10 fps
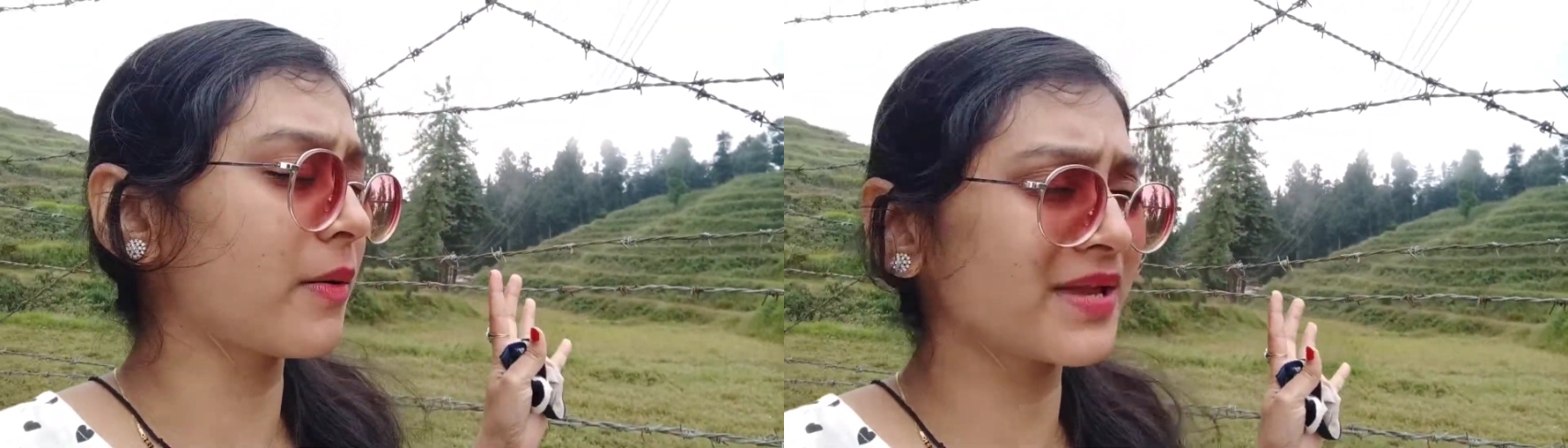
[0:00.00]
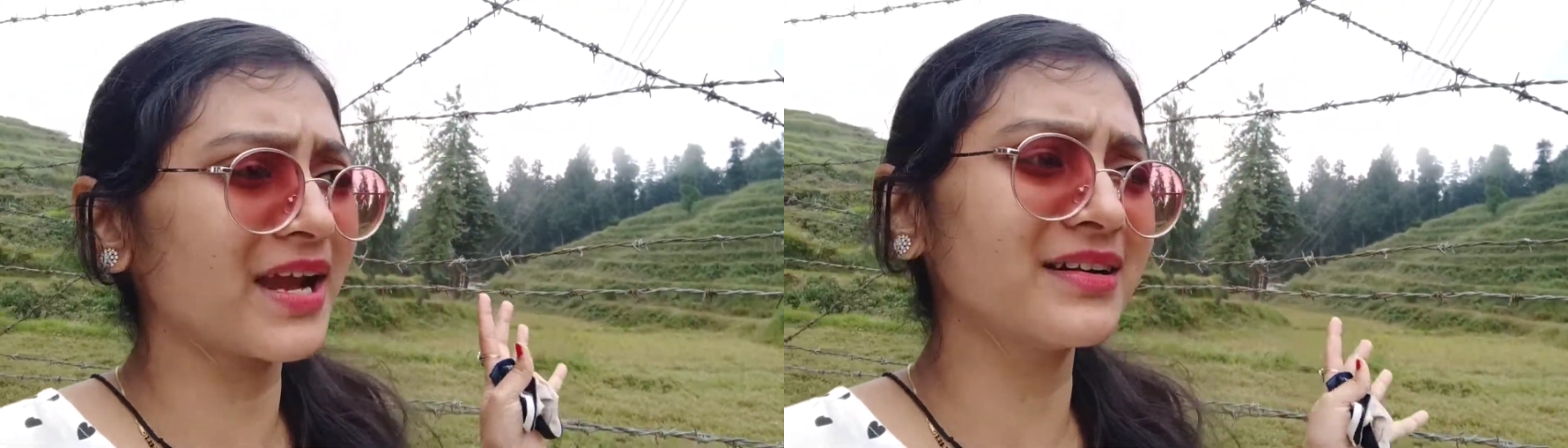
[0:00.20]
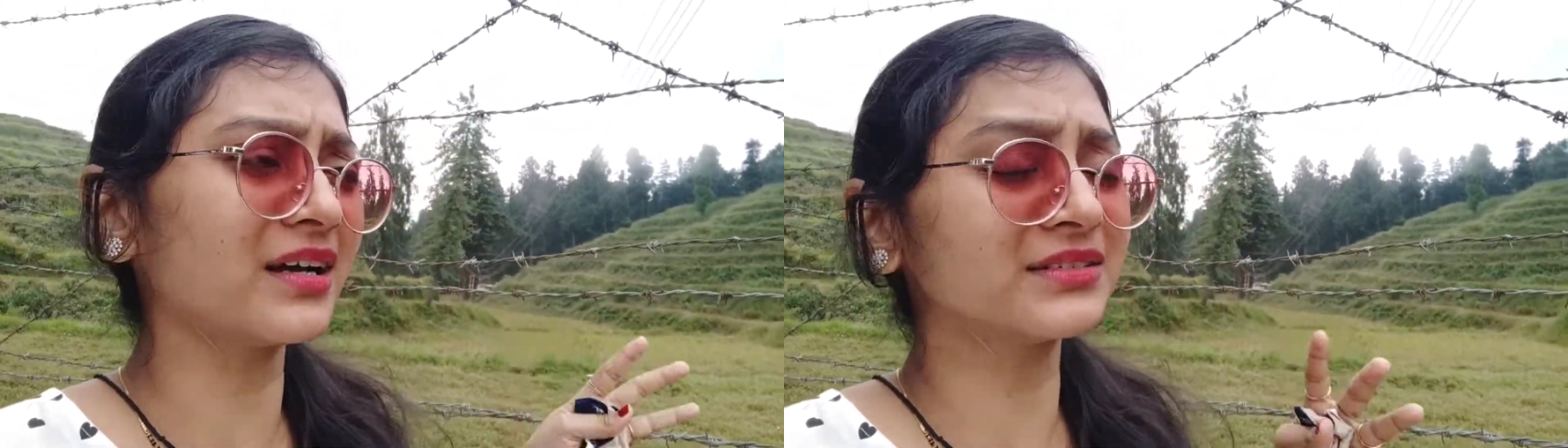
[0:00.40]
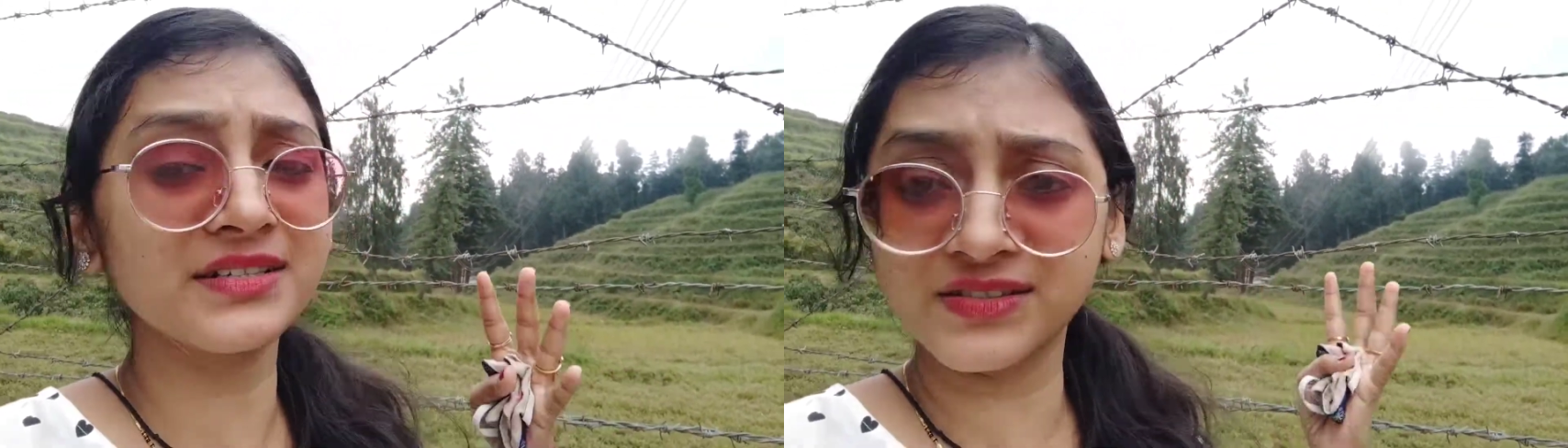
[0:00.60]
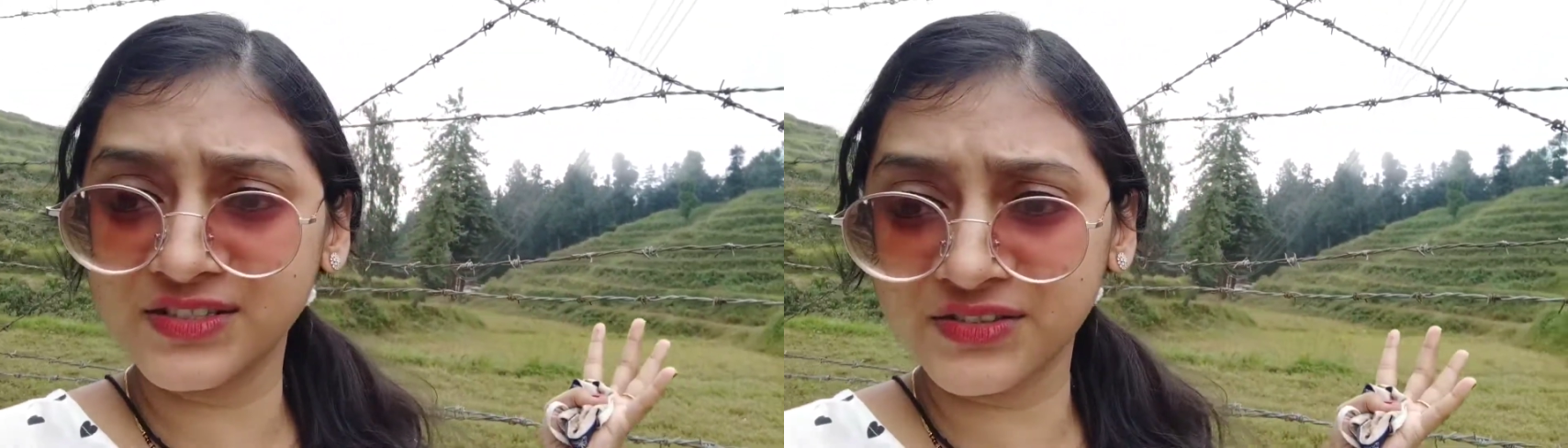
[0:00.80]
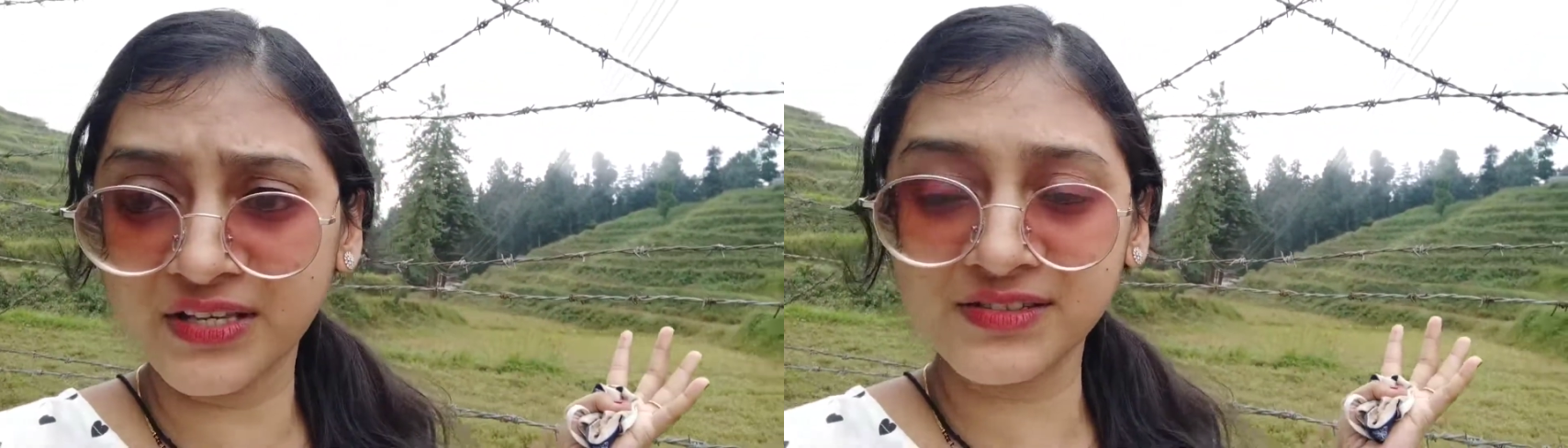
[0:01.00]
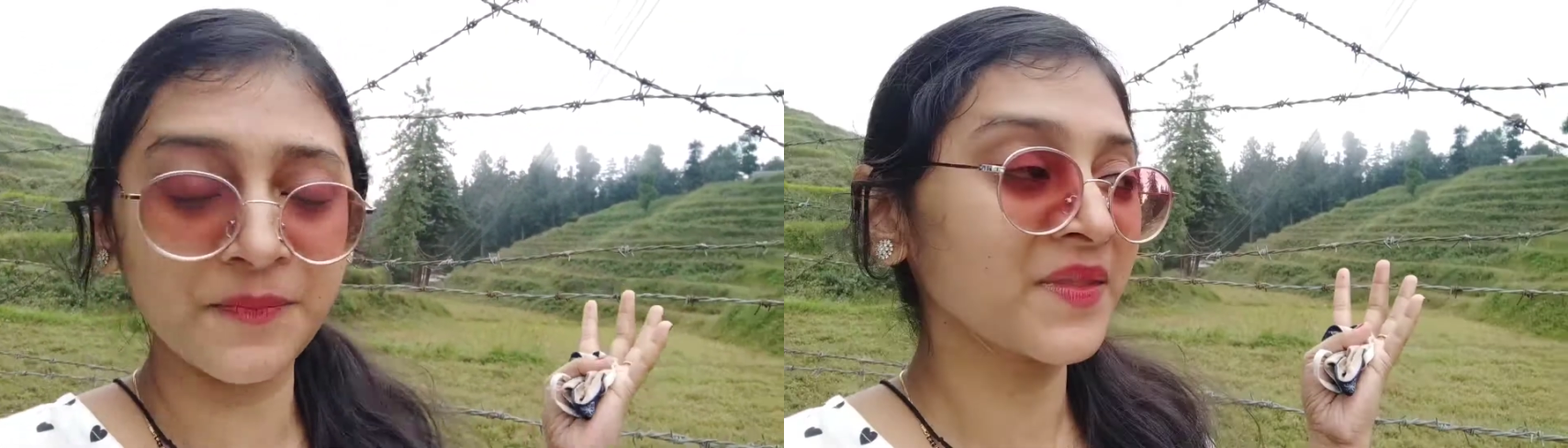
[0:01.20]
farming and other research things